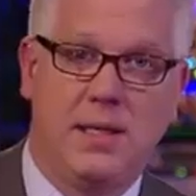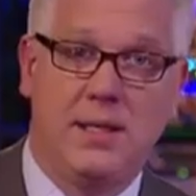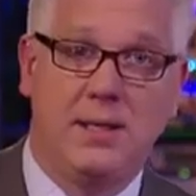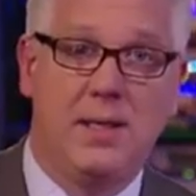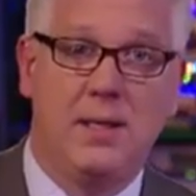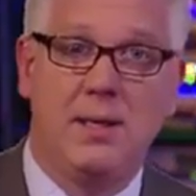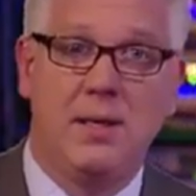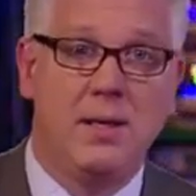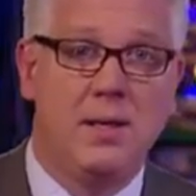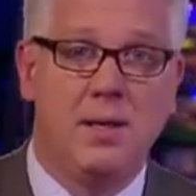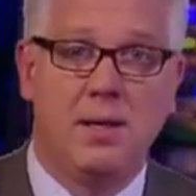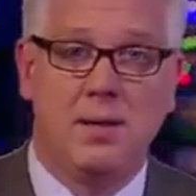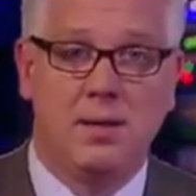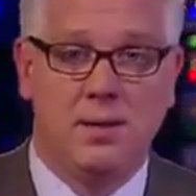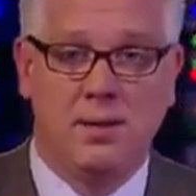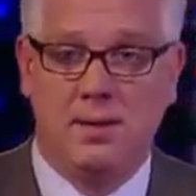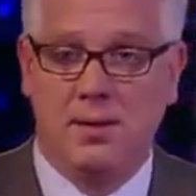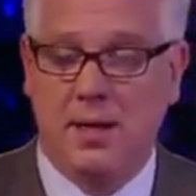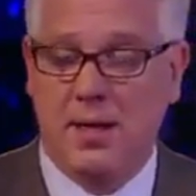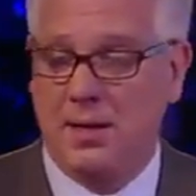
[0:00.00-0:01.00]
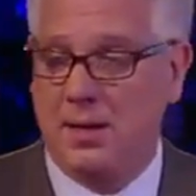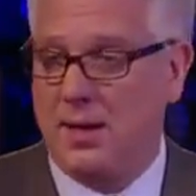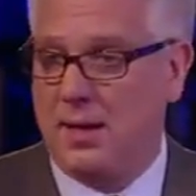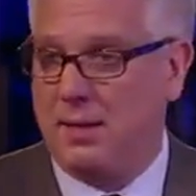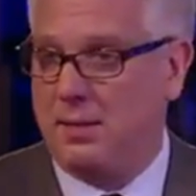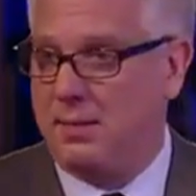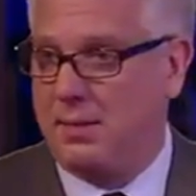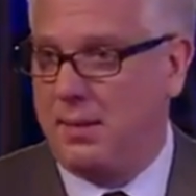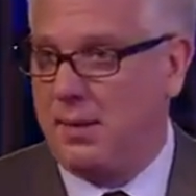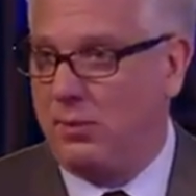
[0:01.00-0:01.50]
And that
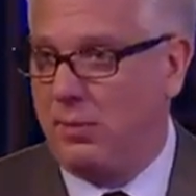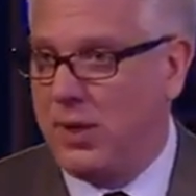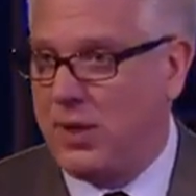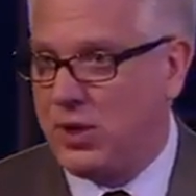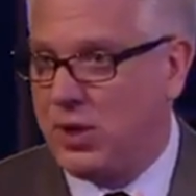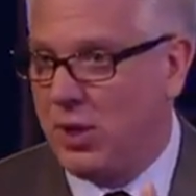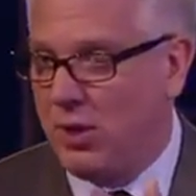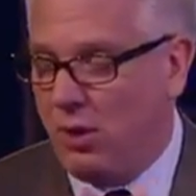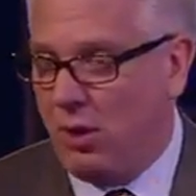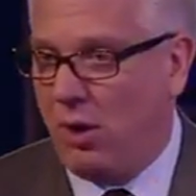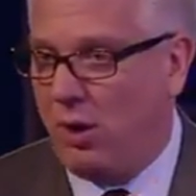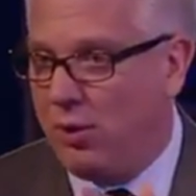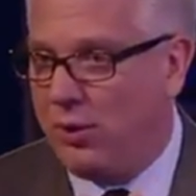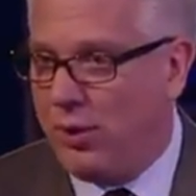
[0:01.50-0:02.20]
we should all